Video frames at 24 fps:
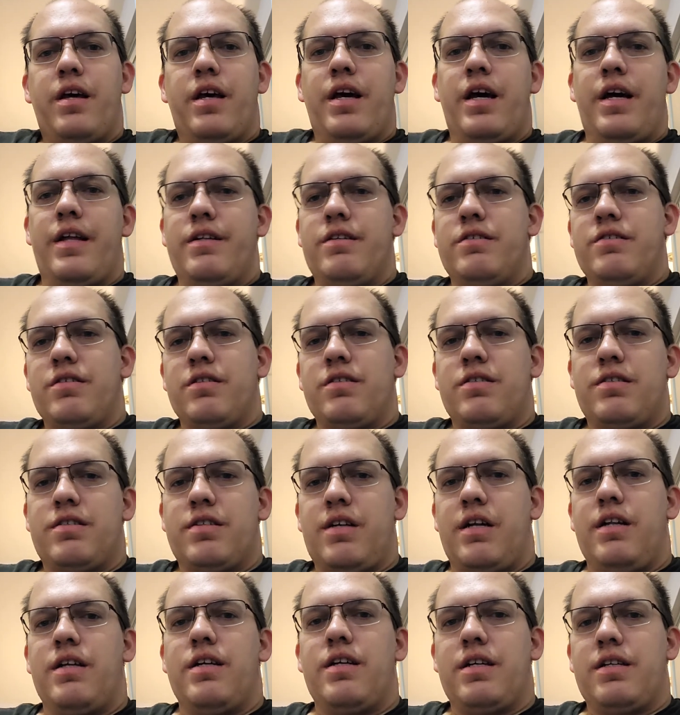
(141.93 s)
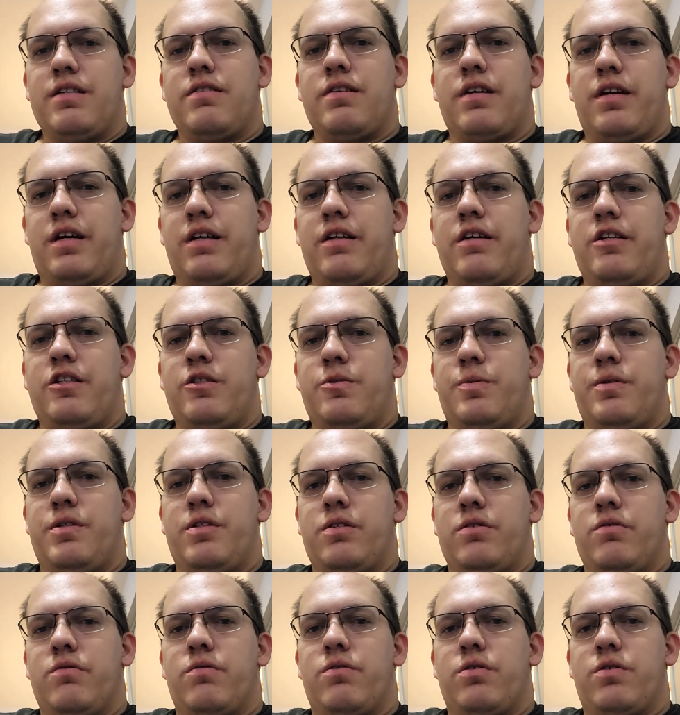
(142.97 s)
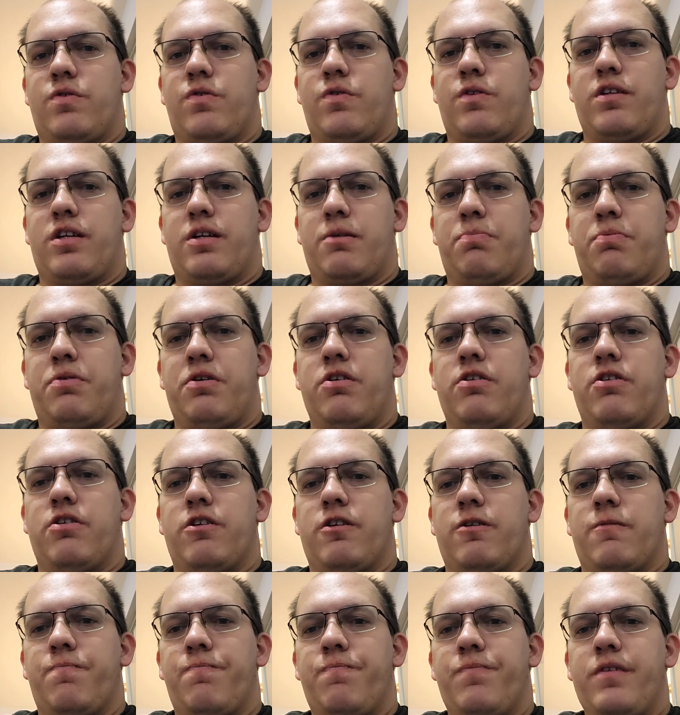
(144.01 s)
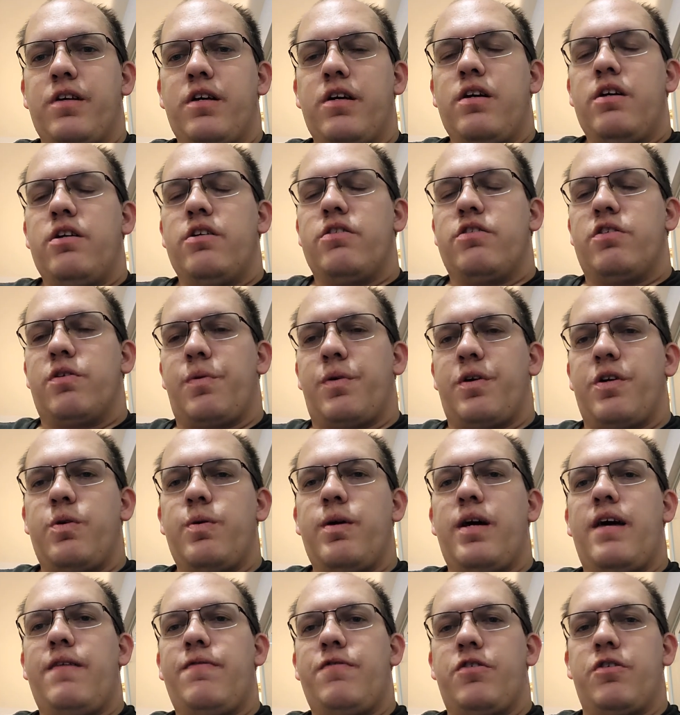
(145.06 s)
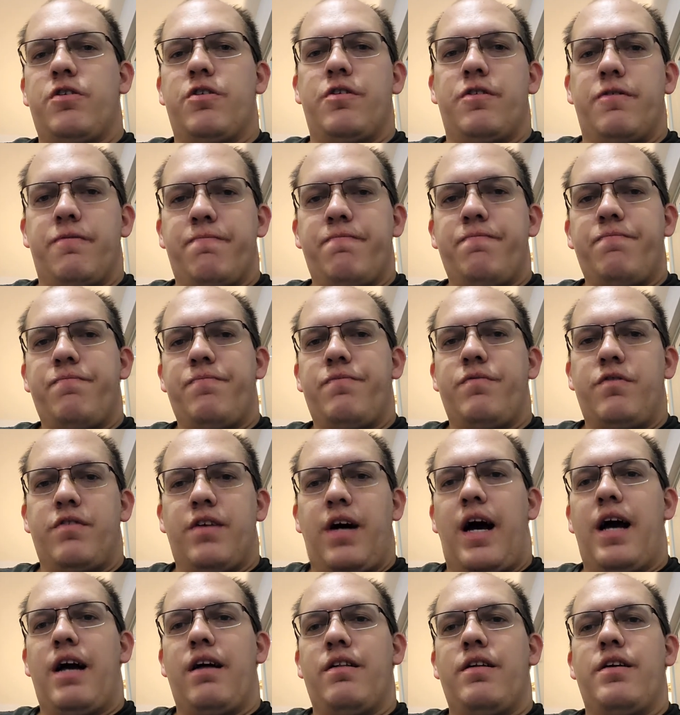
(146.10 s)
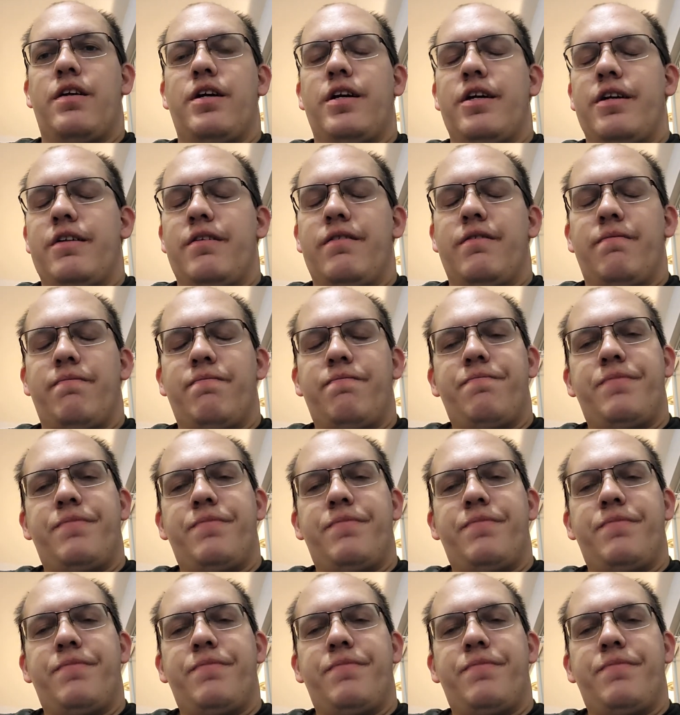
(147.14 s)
And there's a setting inside HP tuners for the computer to where you have to dial it in.